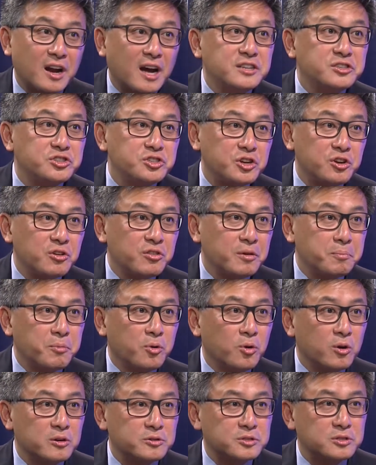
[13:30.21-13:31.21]
I chair the
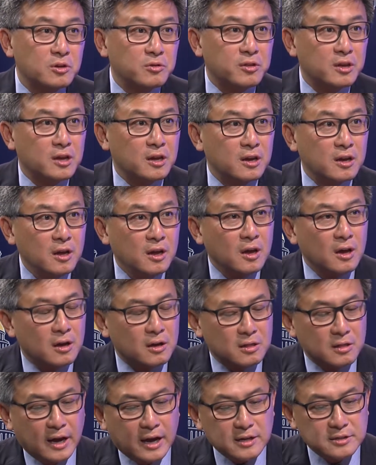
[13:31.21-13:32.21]
board. So
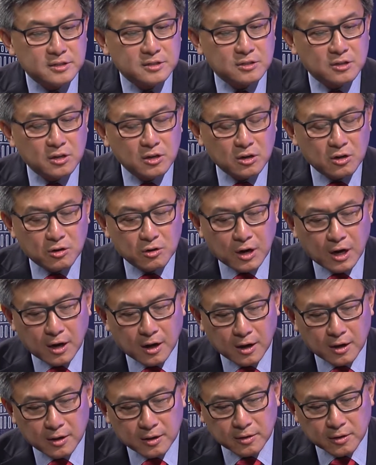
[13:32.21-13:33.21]
last year,
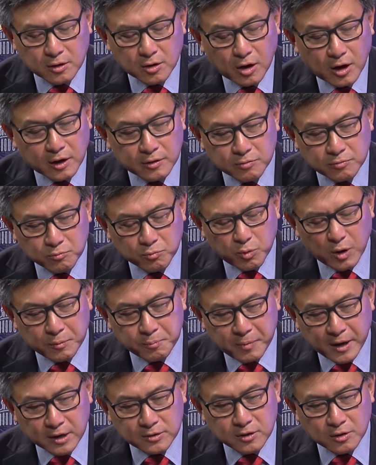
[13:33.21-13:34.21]
I went
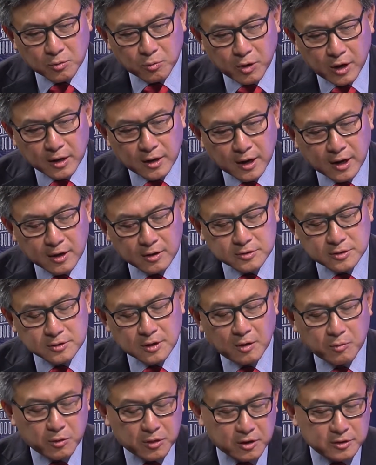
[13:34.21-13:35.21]
back to the White House
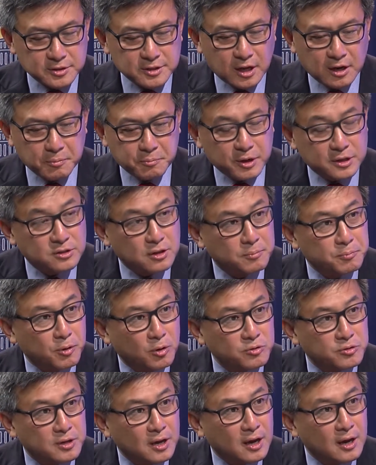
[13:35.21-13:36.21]
with our Senate President
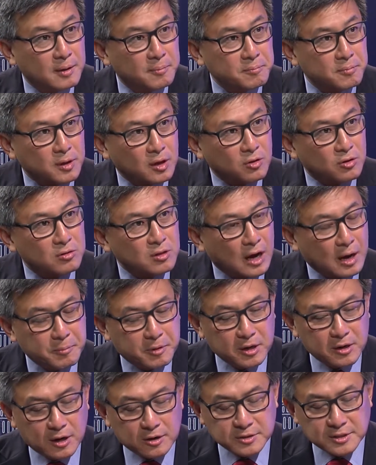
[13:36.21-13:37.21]
Pro Tem,
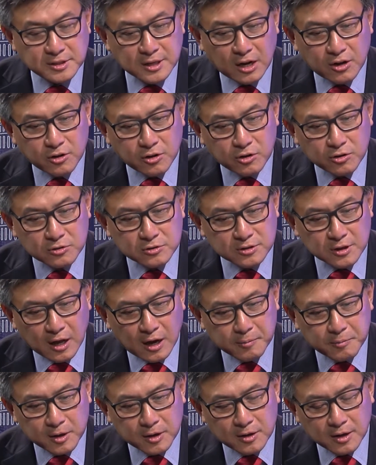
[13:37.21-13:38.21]
lobbied our senators,
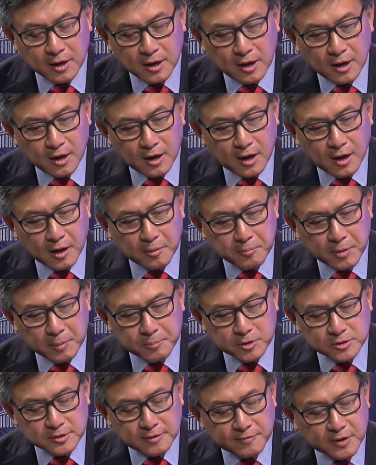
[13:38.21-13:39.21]
lobbied
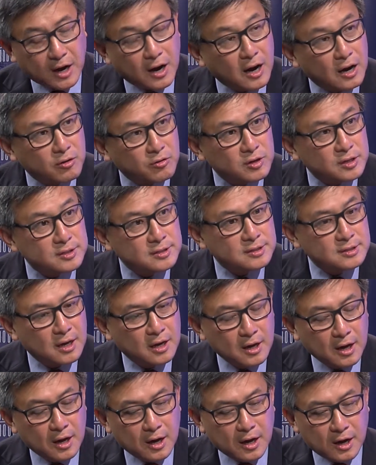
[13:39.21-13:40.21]
members of Congress,
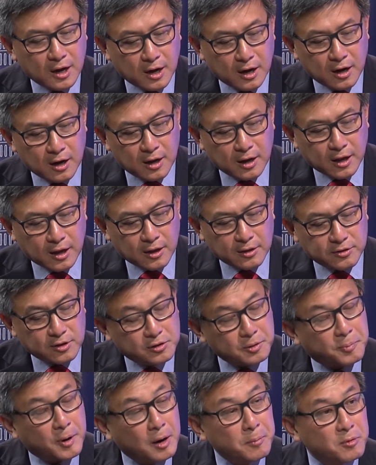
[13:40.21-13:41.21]
and the
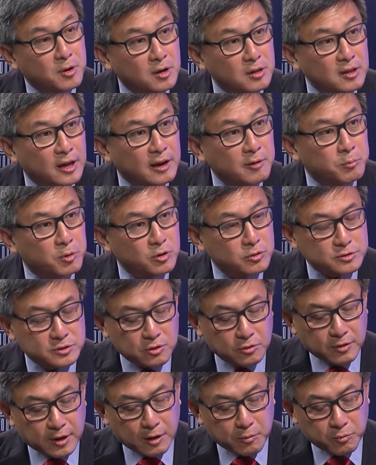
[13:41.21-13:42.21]
Department of Labor
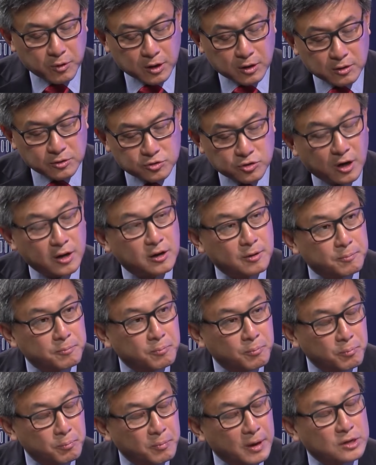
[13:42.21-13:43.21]
so that we could try to
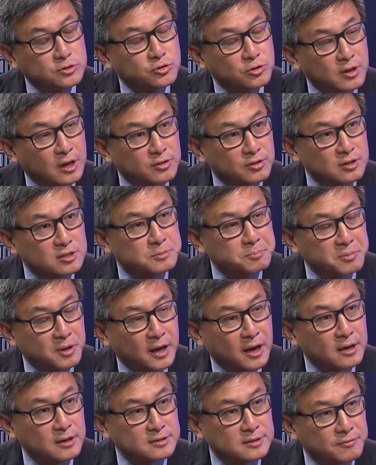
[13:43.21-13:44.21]
make sure that this
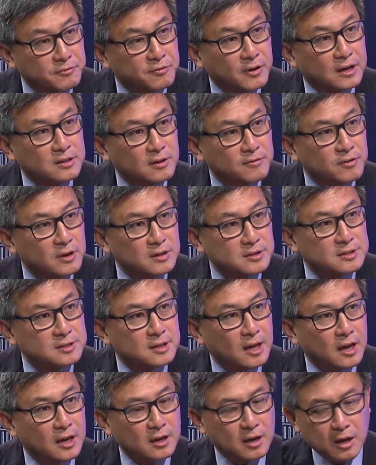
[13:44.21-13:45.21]
plan is effective in
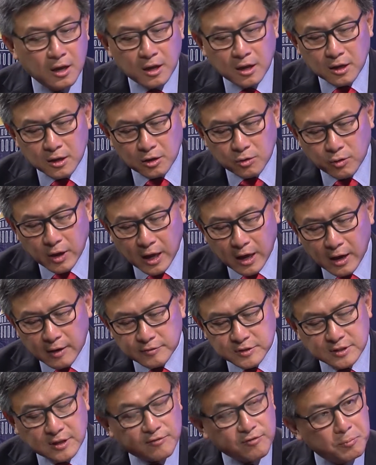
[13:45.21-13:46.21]
state. You have
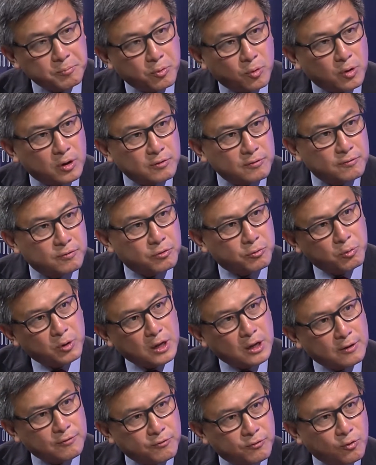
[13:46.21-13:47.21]

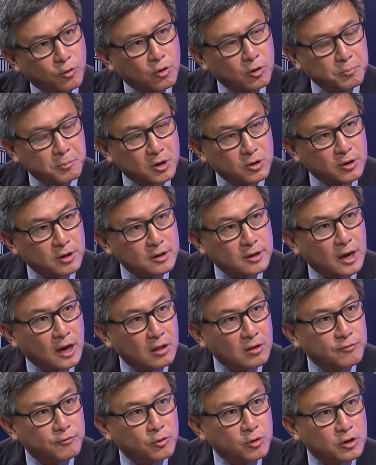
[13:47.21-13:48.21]
7.34 million
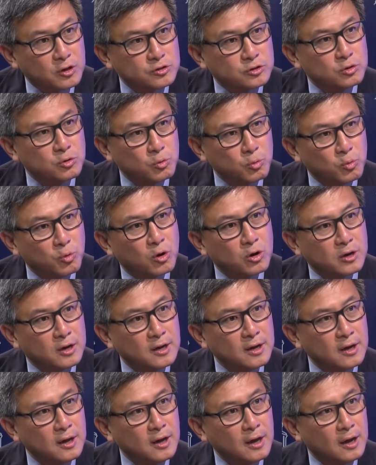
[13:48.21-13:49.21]
Californians who work,
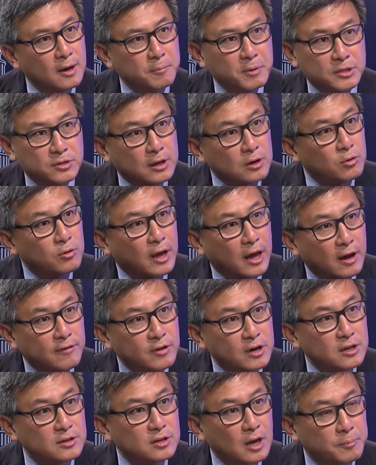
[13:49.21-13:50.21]
but they don't have
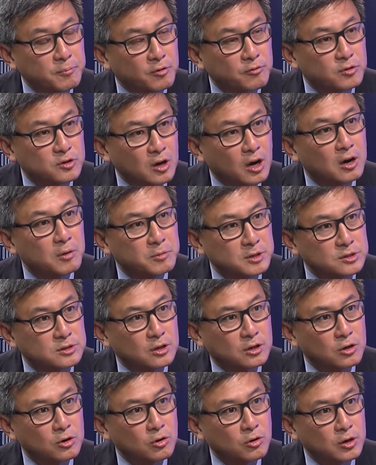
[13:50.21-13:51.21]
any type of retirement
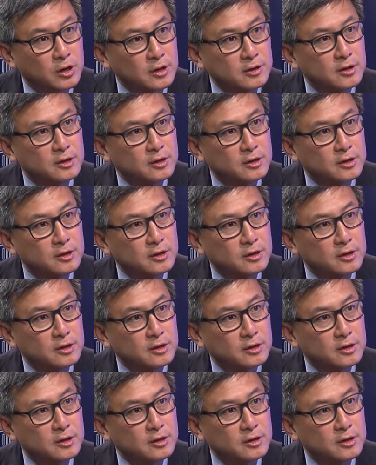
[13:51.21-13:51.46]
security.